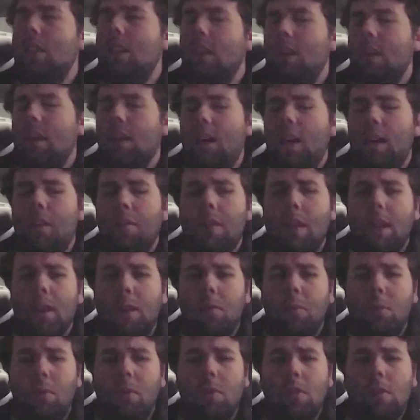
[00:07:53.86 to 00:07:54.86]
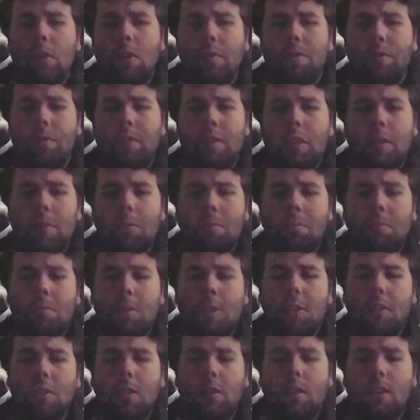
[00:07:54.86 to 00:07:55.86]
the uh, Iraq War
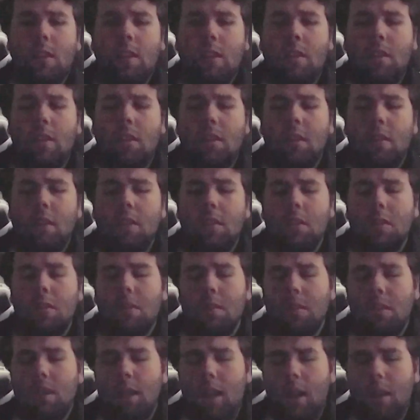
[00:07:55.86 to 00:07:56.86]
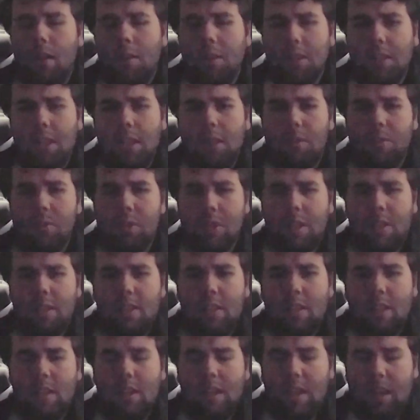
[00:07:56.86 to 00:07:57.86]
film starring Aaron Taylor
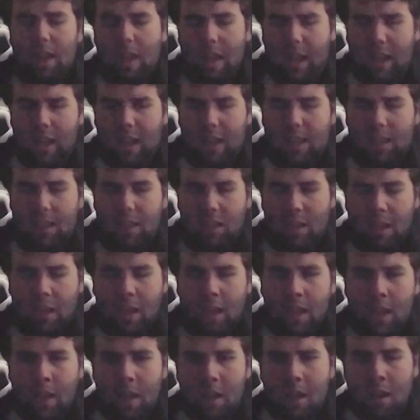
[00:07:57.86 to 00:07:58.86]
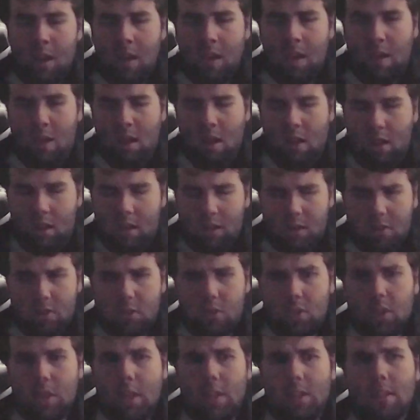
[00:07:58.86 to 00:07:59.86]
Johnson and
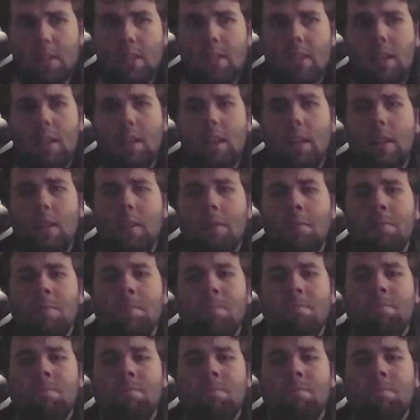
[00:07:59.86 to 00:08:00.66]
John Cena.